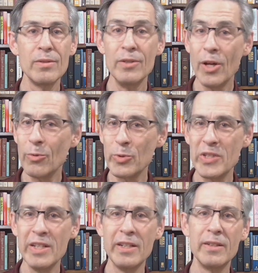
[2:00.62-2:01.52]
none was
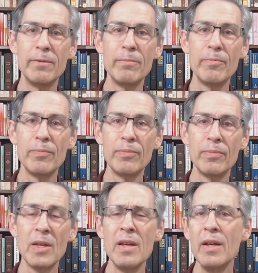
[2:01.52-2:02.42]
needed.
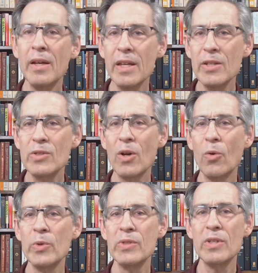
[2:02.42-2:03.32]
Is
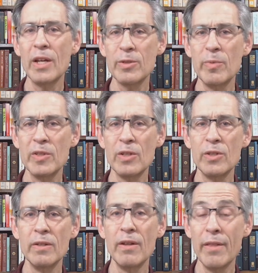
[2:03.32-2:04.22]
Owen's
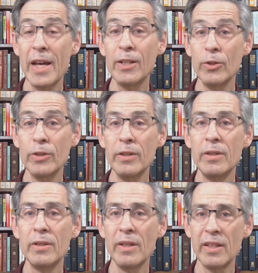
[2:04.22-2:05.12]
exposition that good
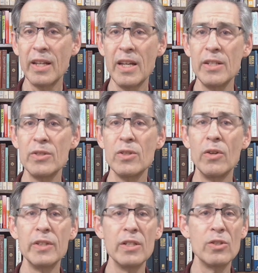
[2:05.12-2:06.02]
that the case
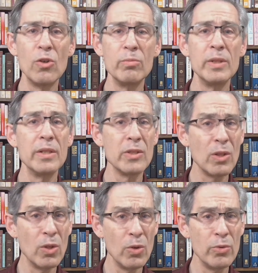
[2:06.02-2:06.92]
on the atonement is
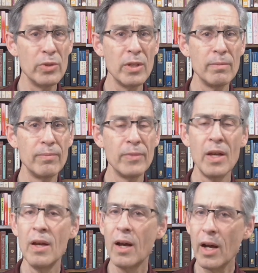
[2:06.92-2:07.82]
closed?
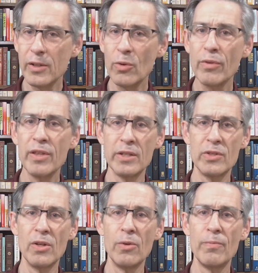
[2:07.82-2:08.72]
I don't think
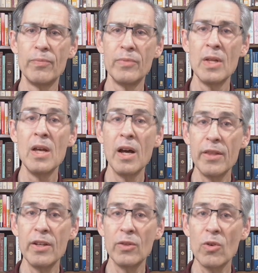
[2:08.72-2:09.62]
so. I
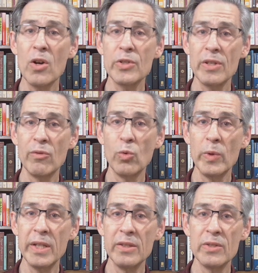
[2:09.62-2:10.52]
think there are several
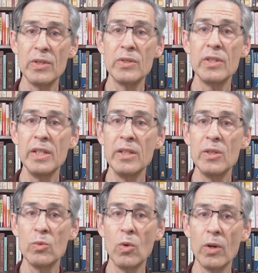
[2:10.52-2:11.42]
weaknesses in
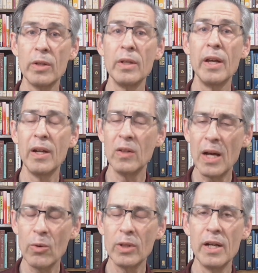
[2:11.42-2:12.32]
his work, and I'll
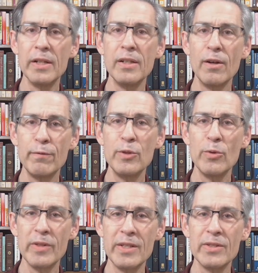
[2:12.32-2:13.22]
outline a few of
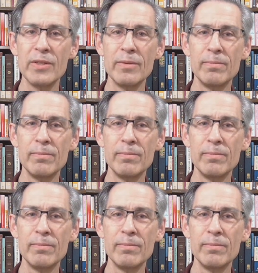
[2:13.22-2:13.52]
these.